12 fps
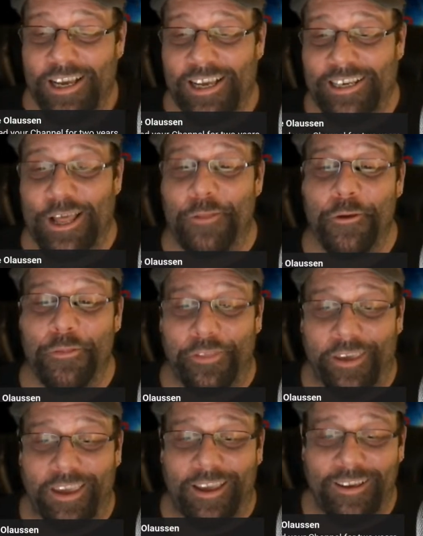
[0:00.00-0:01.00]
Another
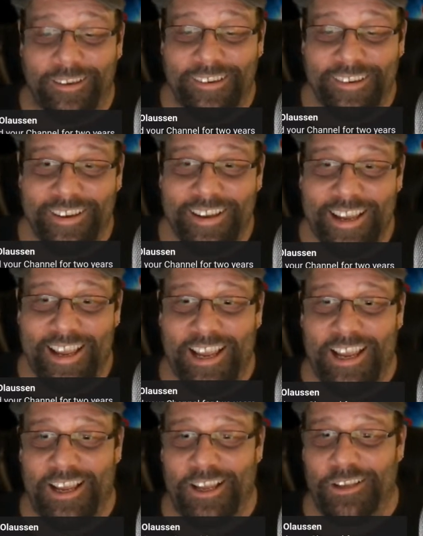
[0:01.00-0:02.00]
thing
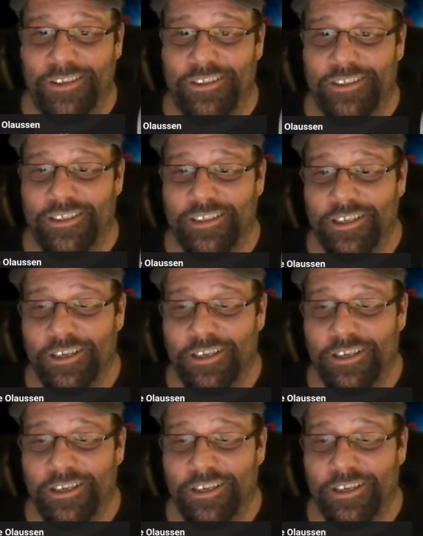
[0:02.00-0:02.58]
is